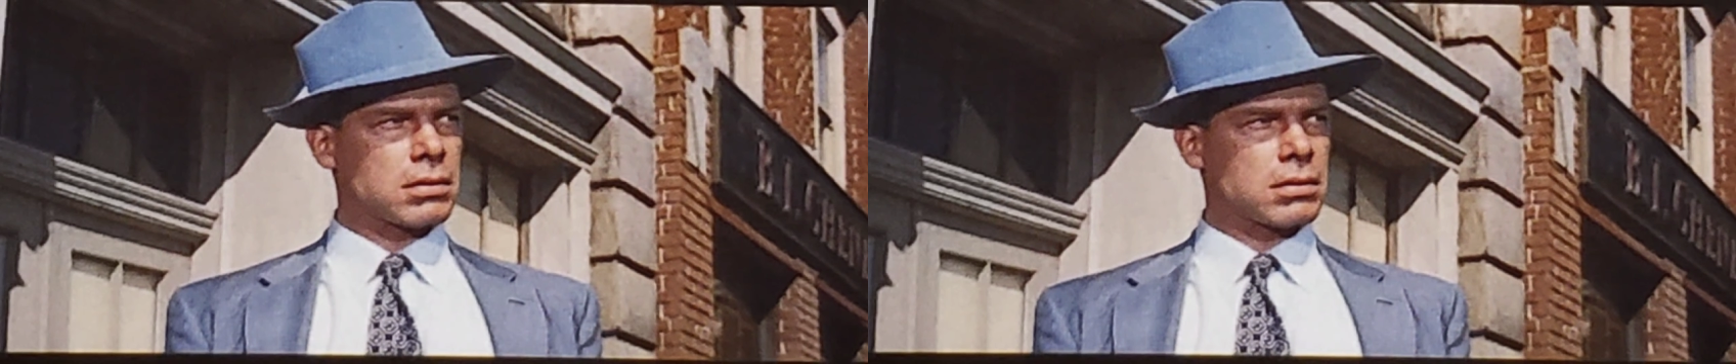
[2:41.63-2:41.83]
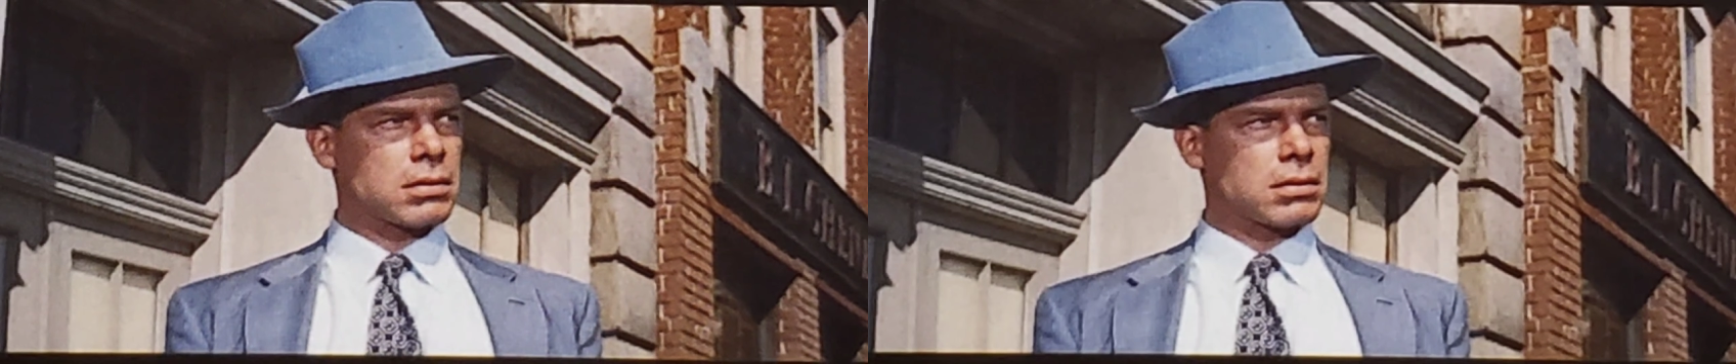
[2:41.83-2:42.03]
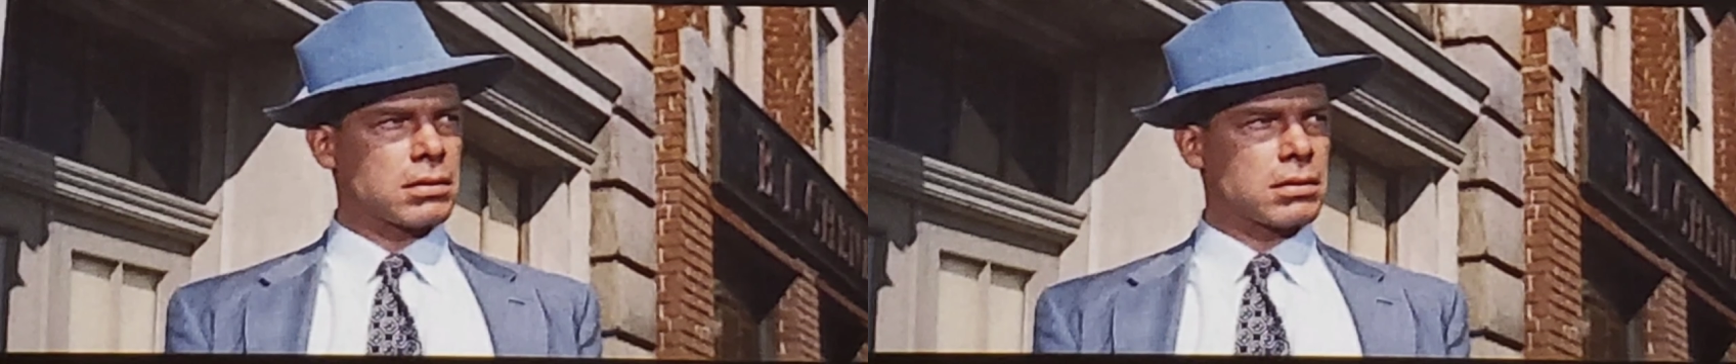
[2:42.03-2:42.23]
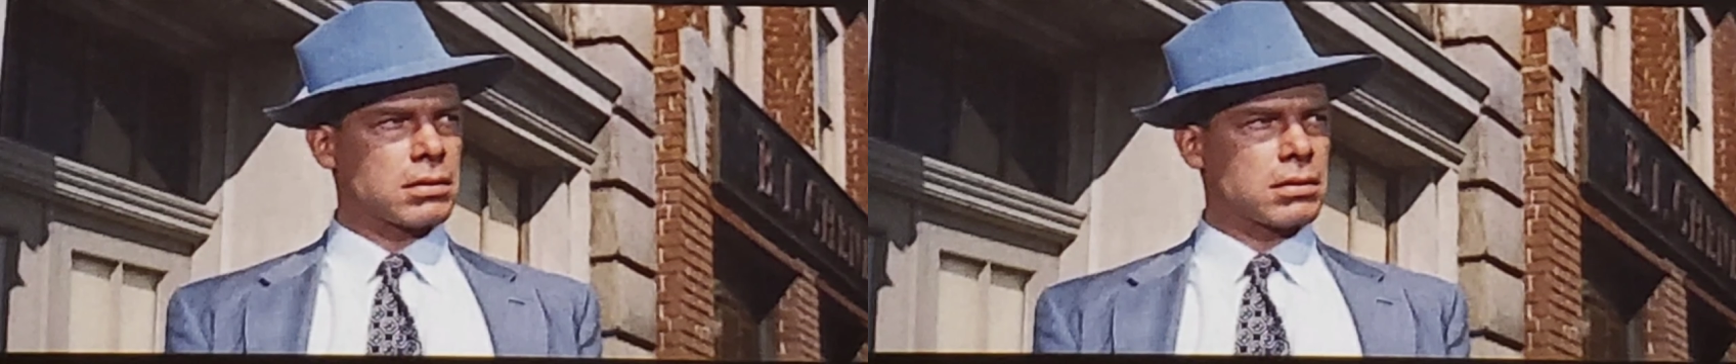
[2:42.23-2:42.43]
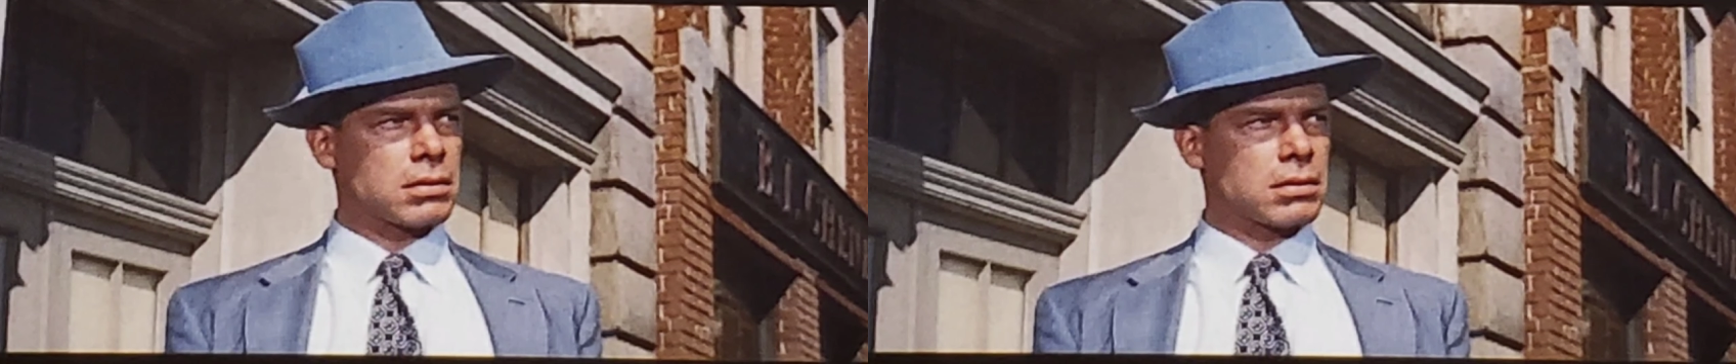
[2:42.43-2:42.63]
Uh, he's got a
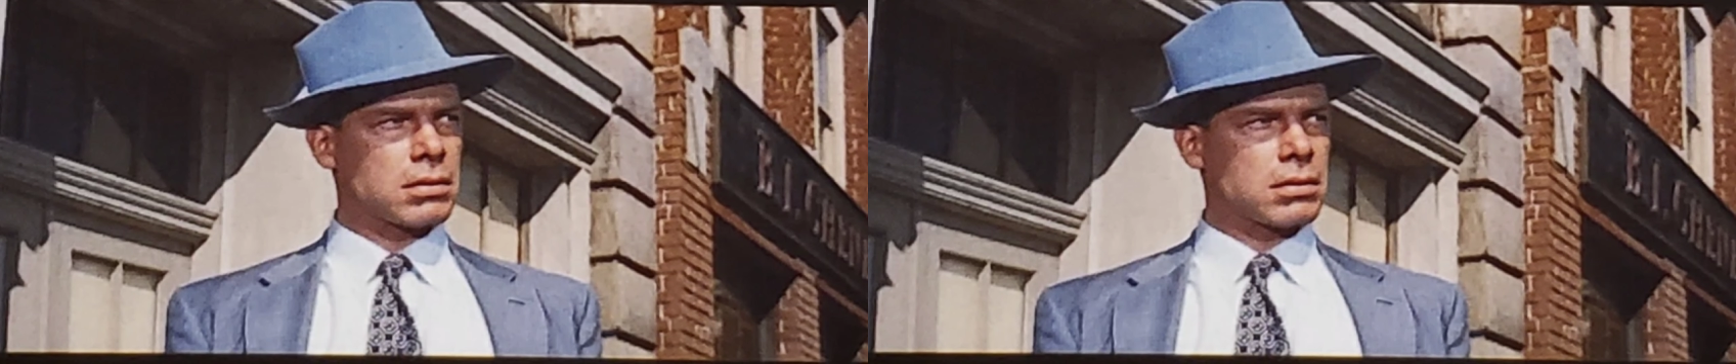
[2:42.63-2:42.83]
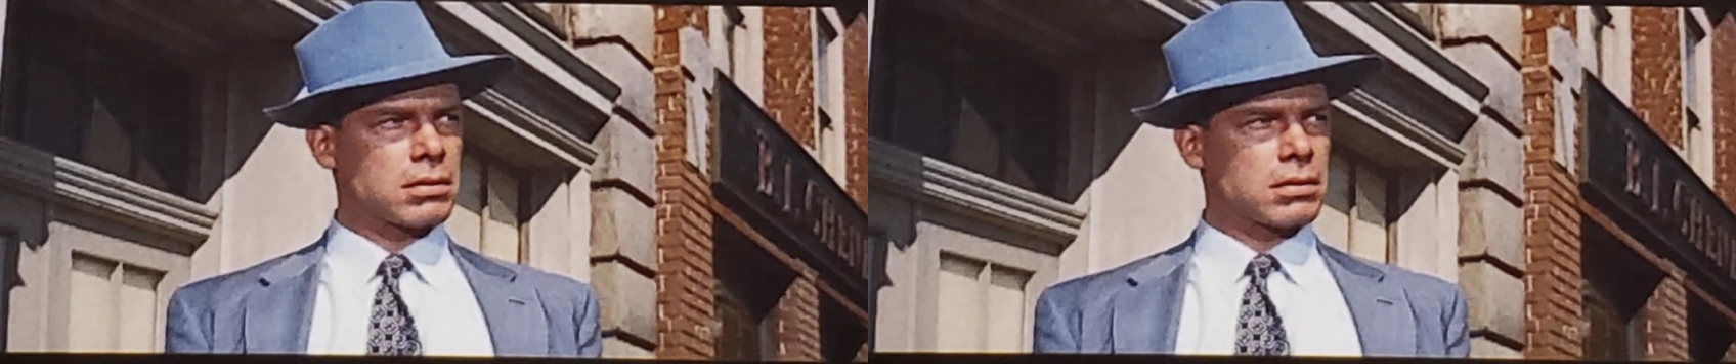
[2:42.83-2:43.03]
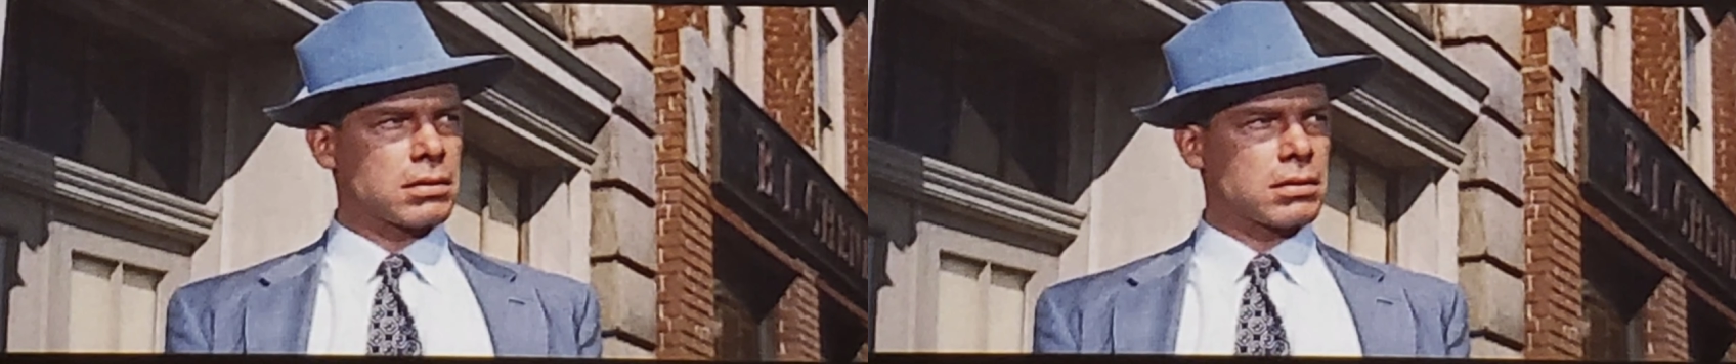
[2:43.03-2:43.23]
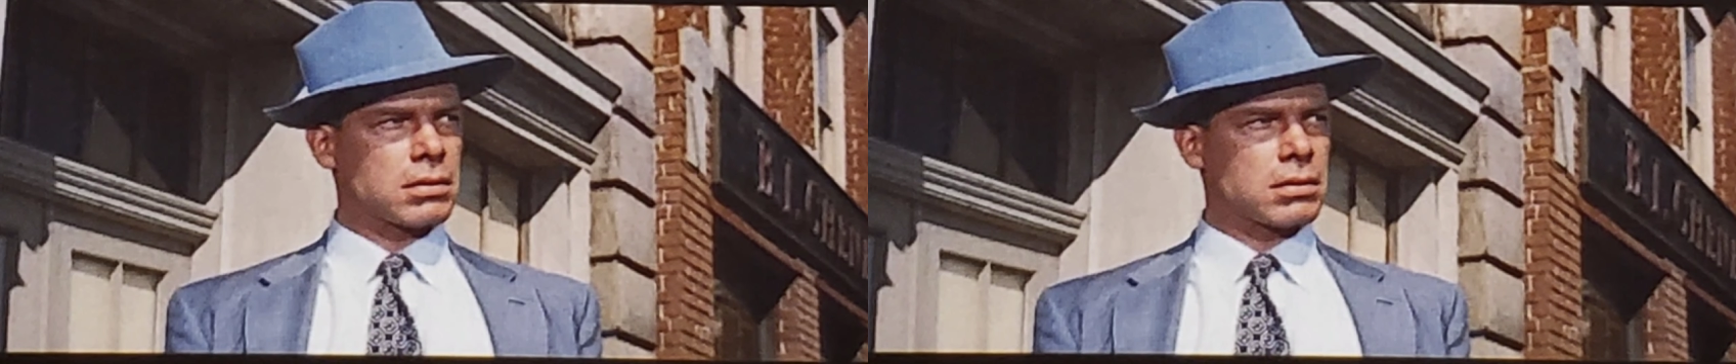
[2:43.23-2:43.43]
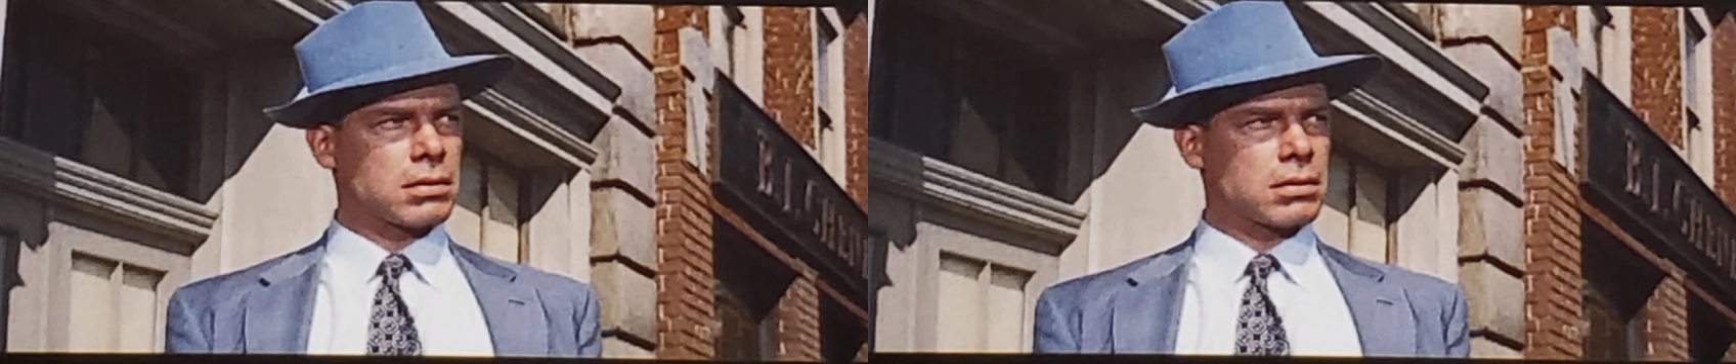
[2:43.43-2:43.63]
pretty good little role
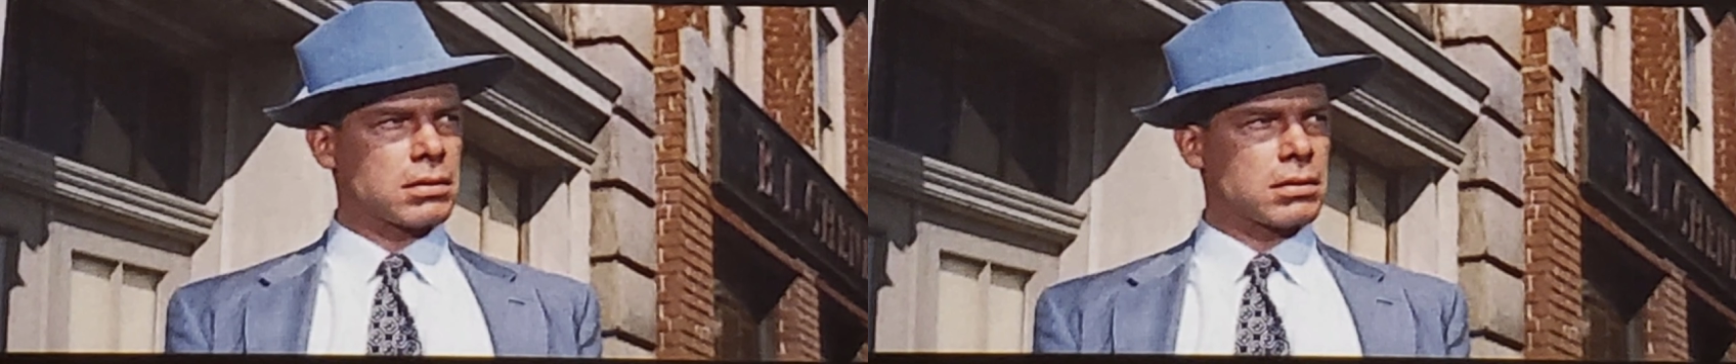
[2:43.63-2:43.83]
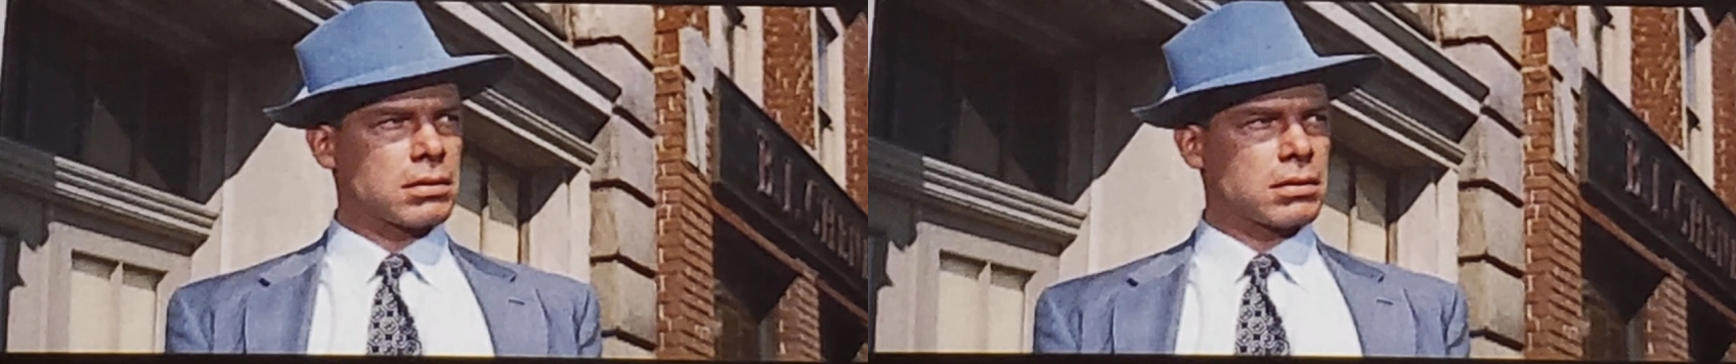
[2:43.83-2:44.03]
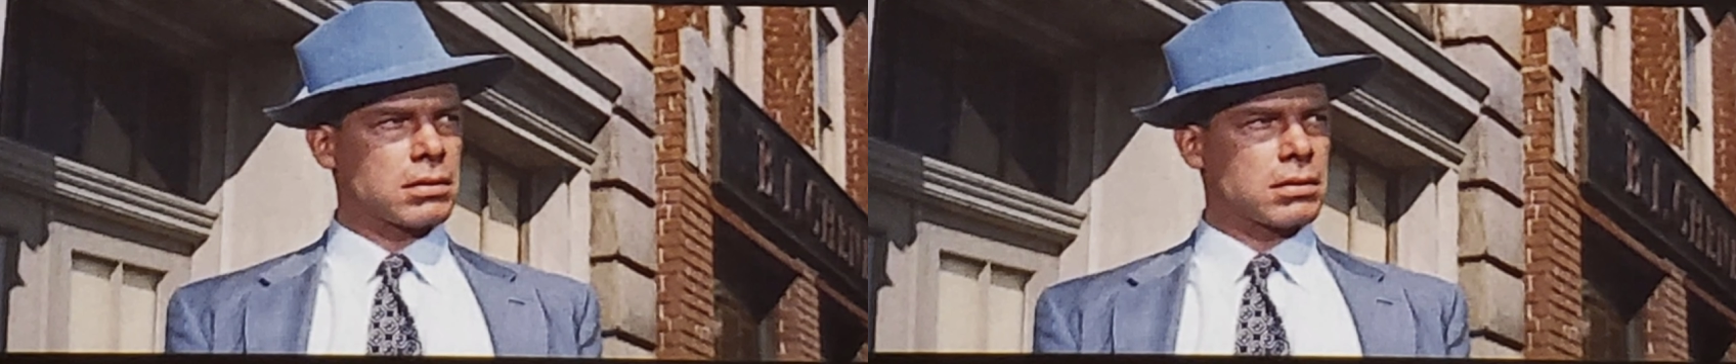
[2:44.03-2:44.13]
in there.